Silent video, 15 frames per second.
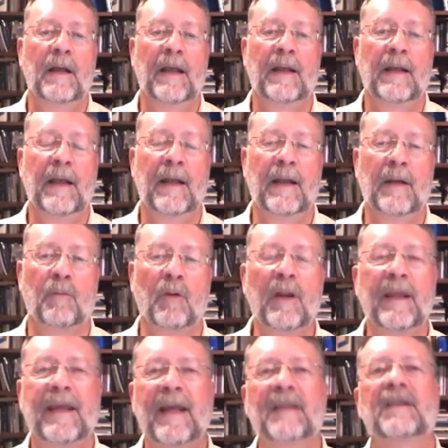it
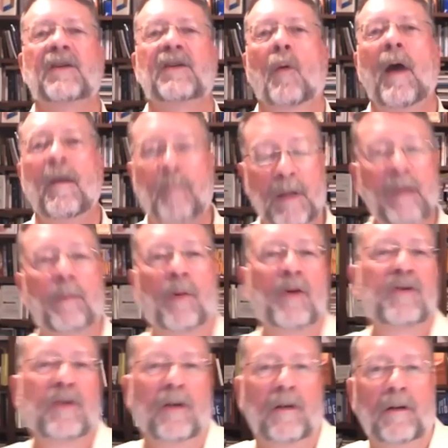really gets in the way of being
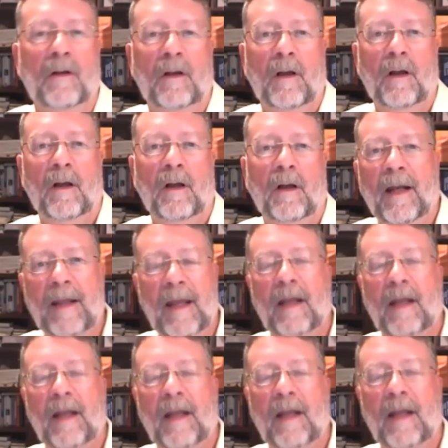personal. And again,
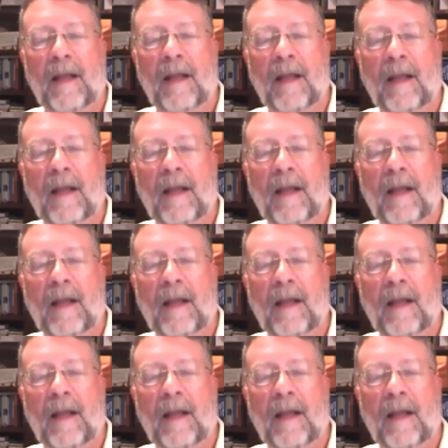experiences